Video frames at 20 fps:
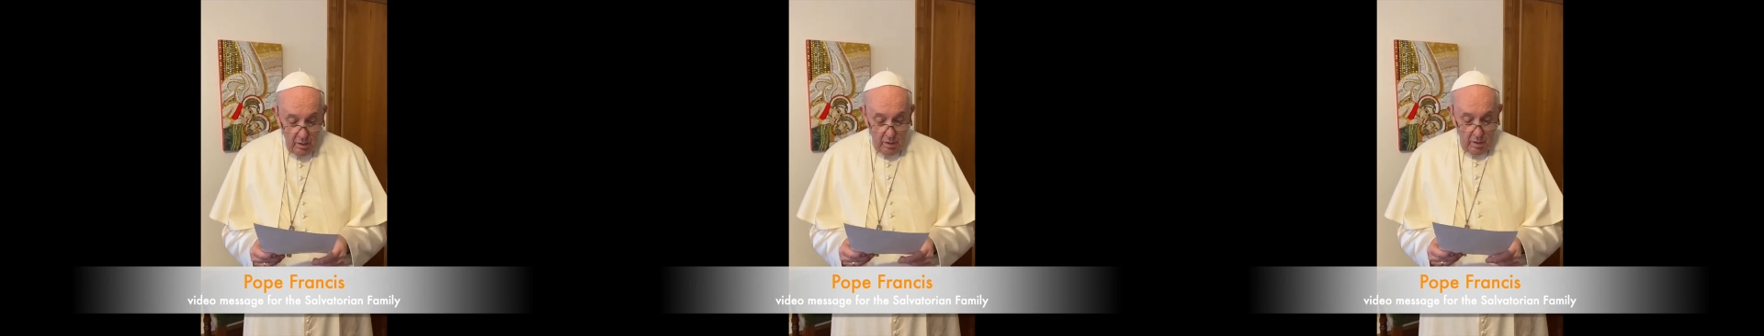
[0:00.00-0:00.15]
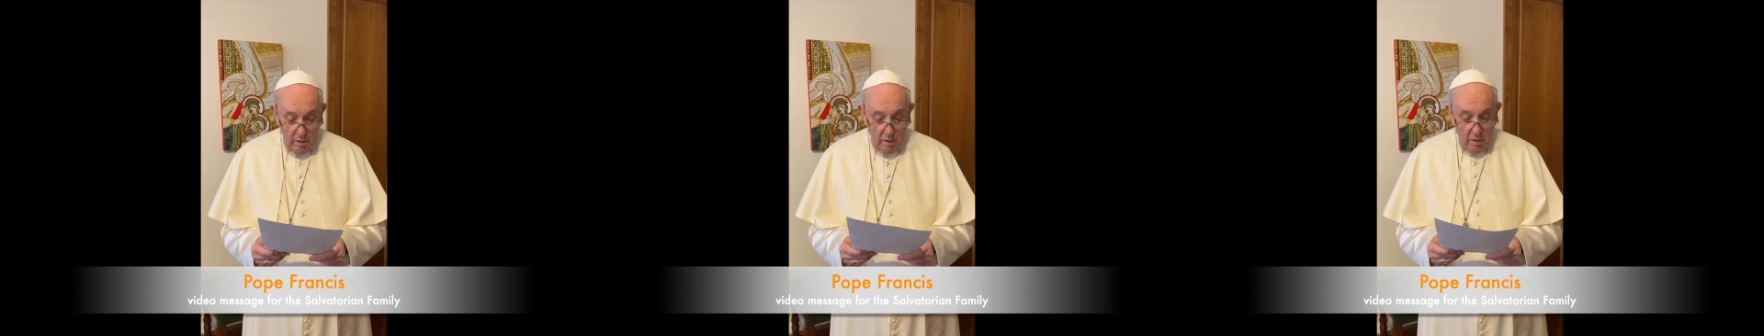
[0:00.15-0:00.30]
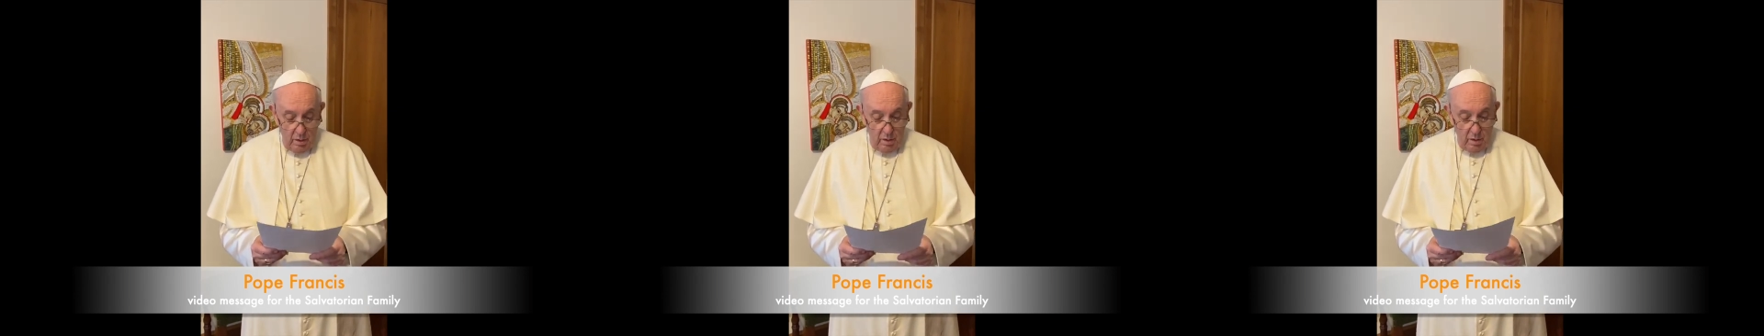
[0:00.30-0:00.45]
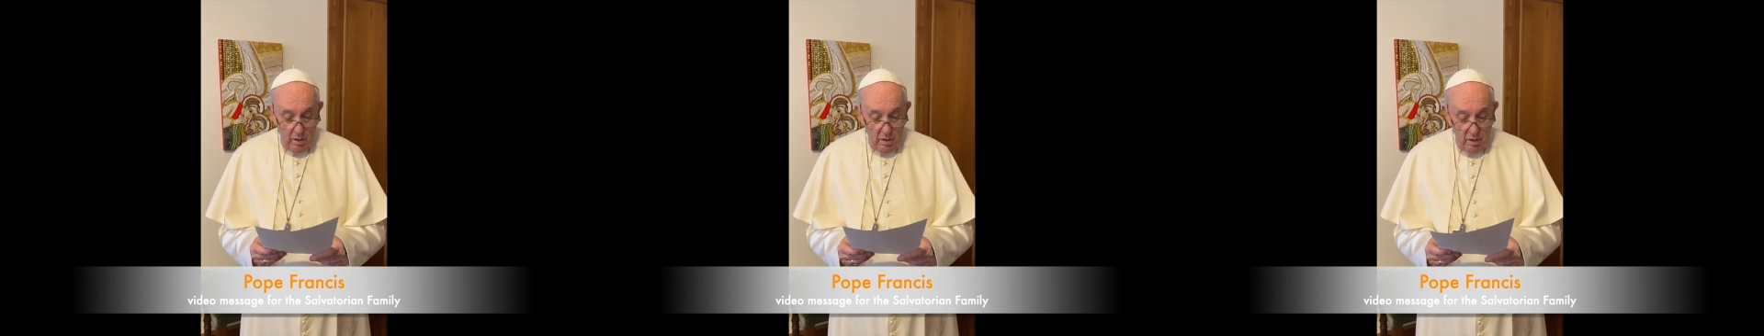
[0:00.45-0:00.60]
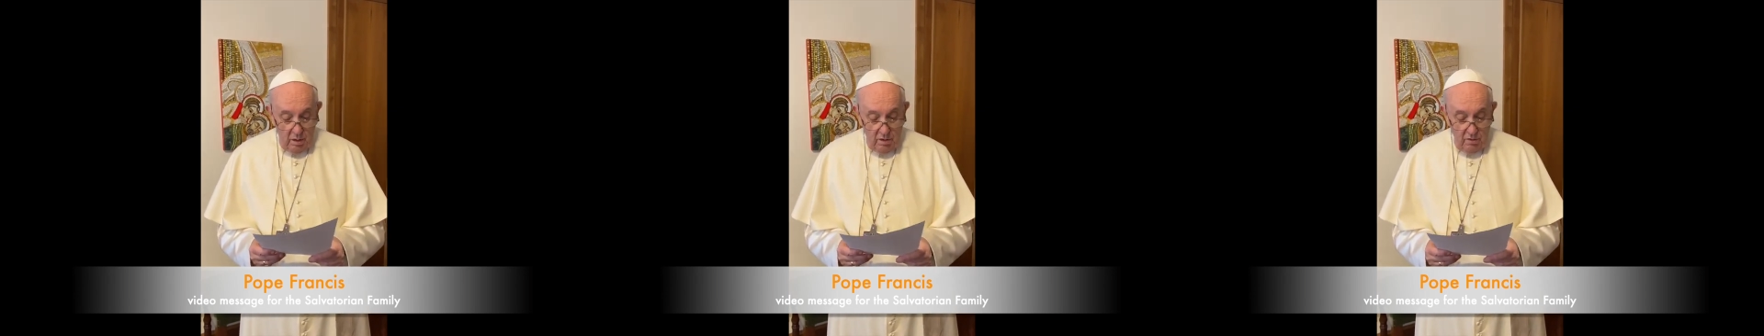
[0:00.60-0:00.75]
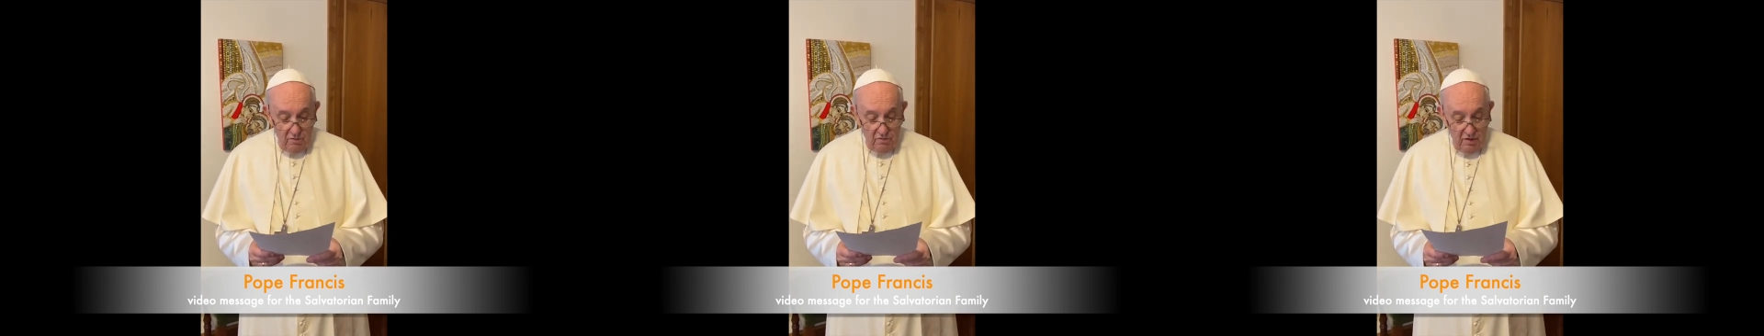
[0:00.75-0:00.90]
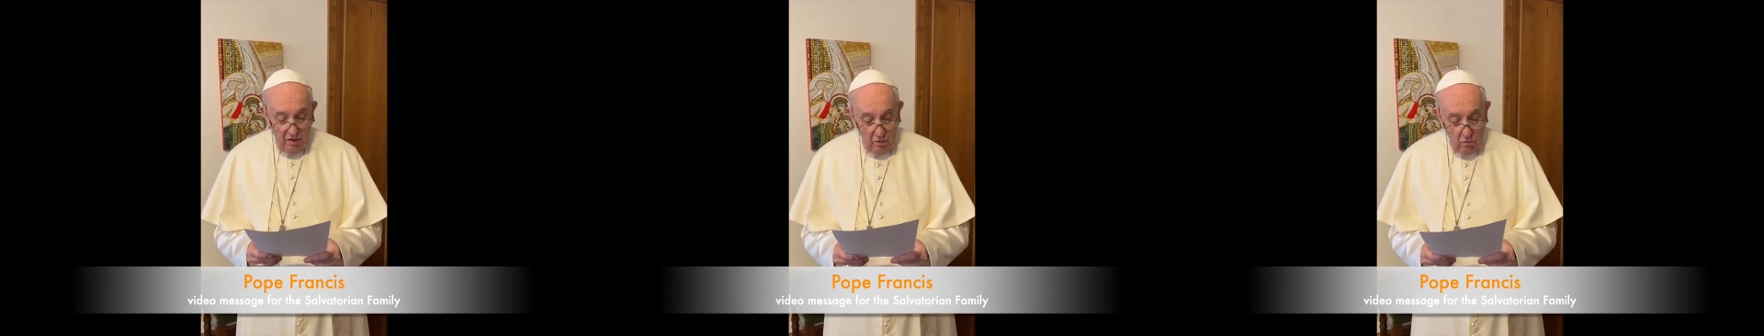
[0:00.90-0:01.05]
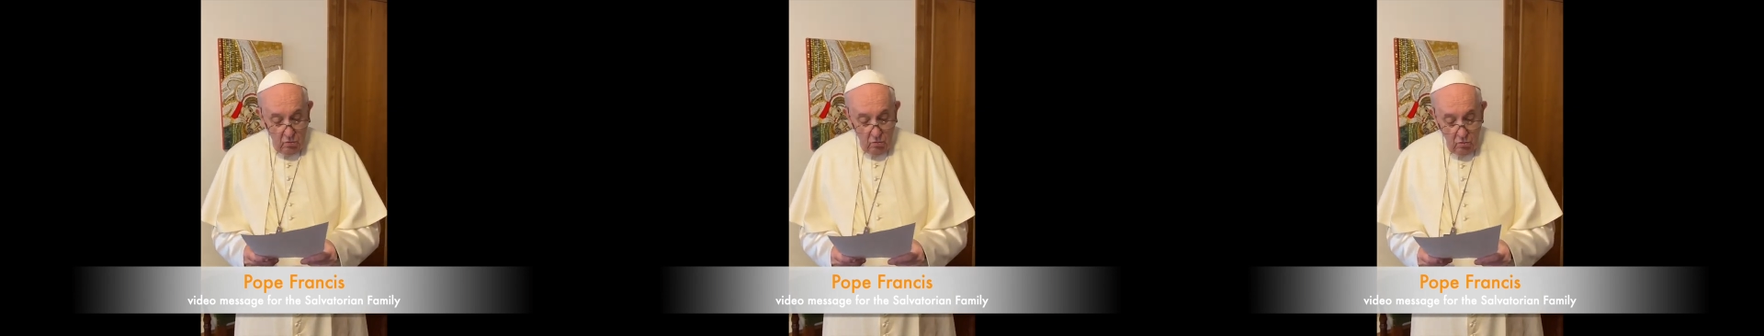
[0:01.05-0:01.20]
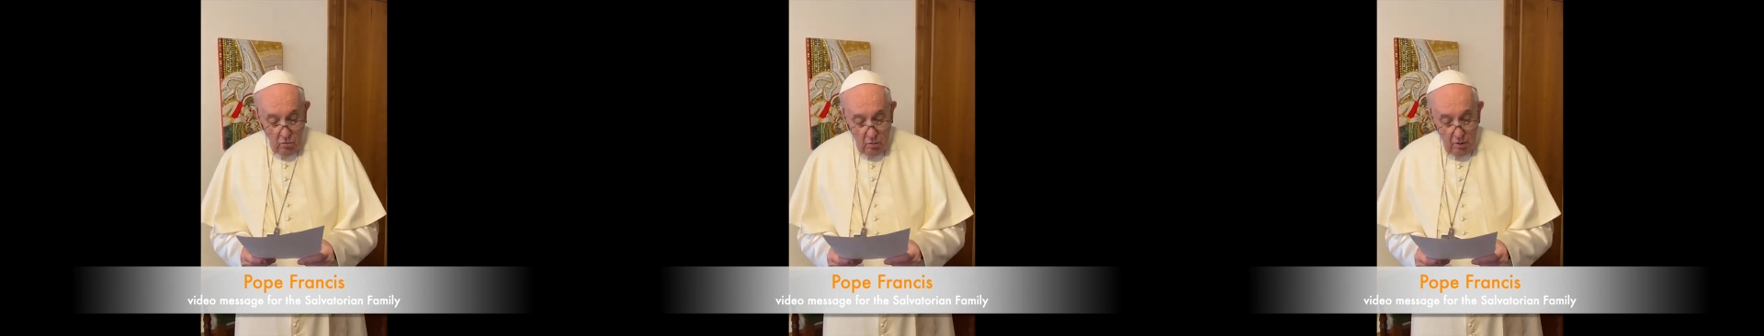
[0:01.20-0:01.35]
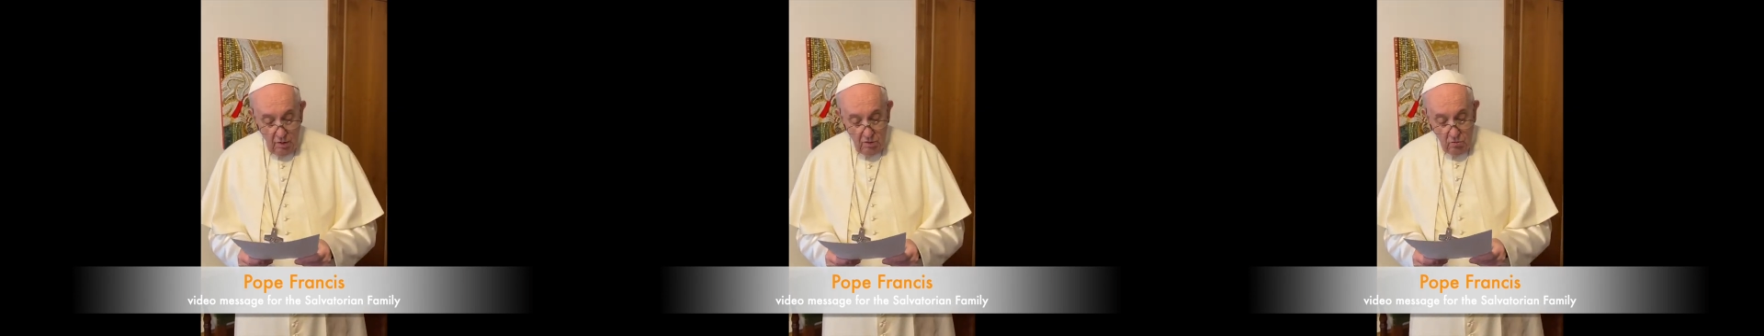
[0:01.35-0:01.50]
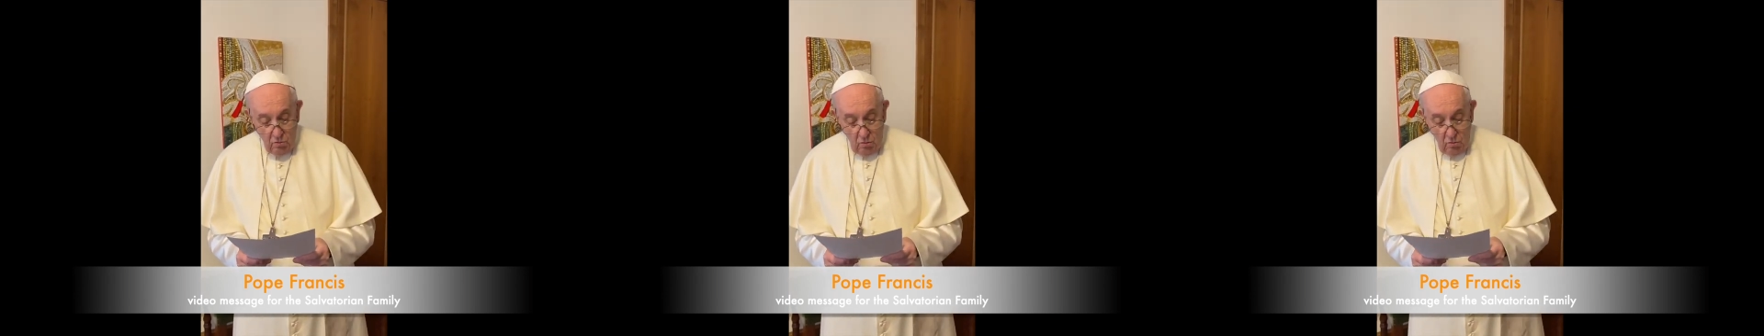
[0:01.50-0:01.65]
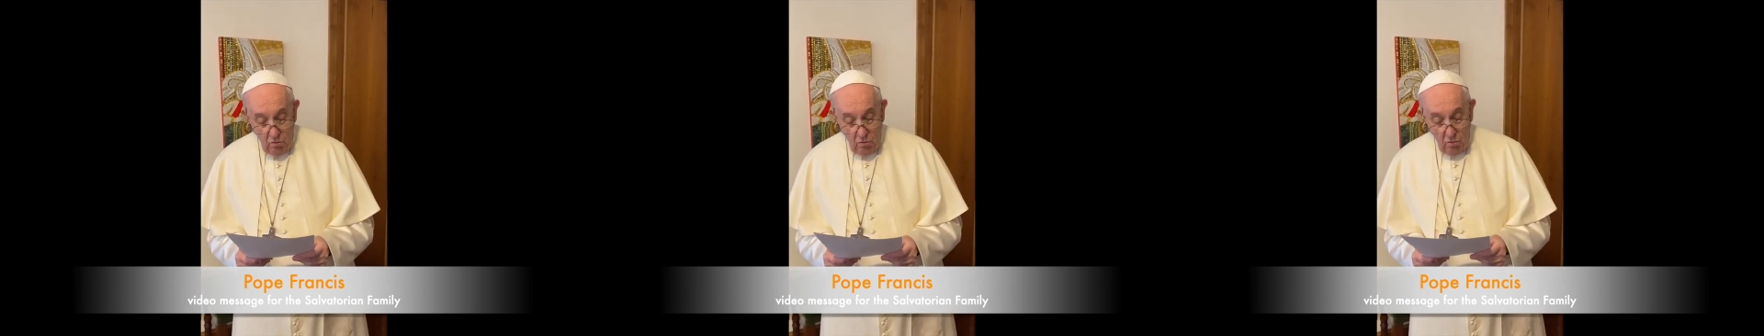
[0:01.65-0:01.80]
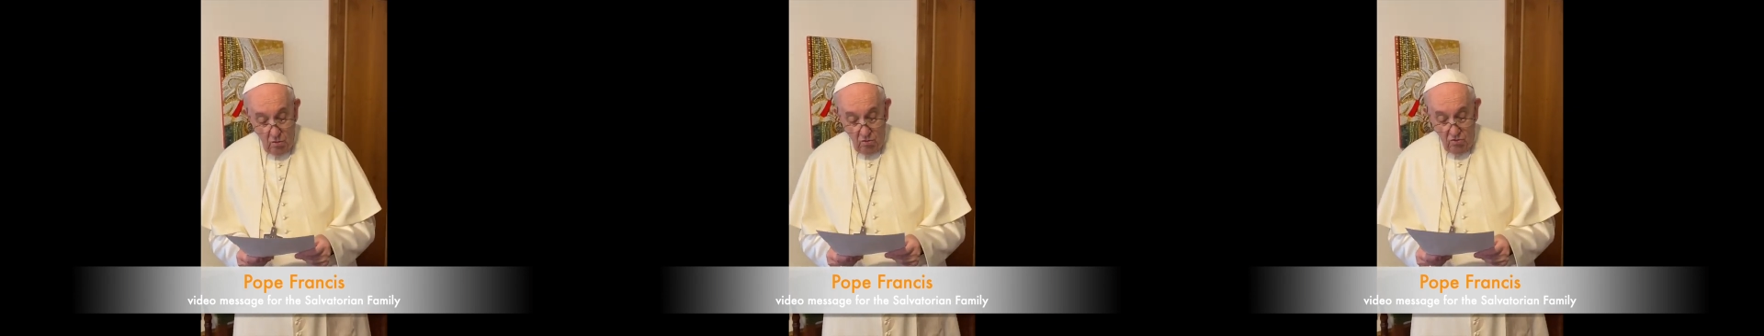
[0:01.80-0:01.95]
I greet all
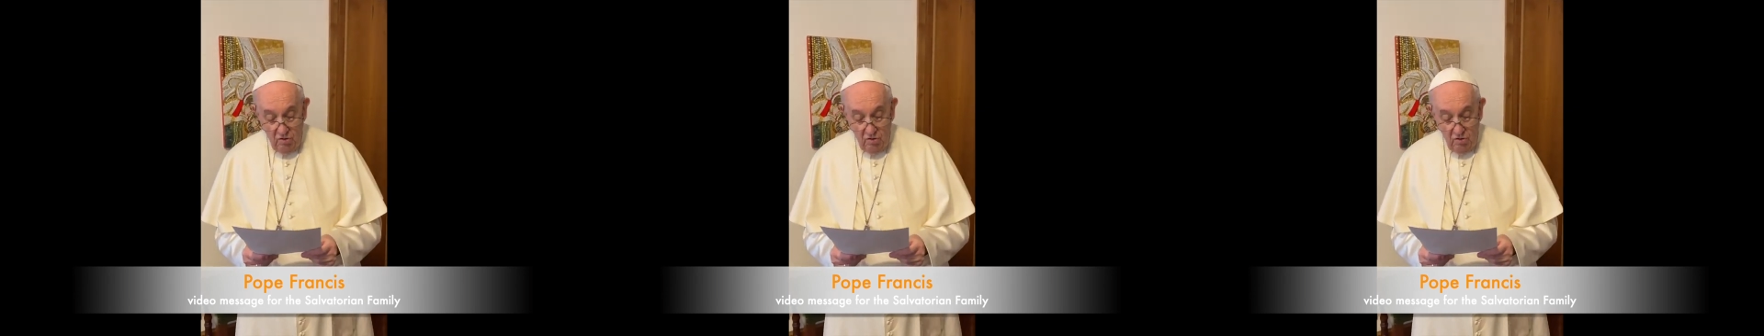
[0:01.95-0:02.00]
Salvatorians,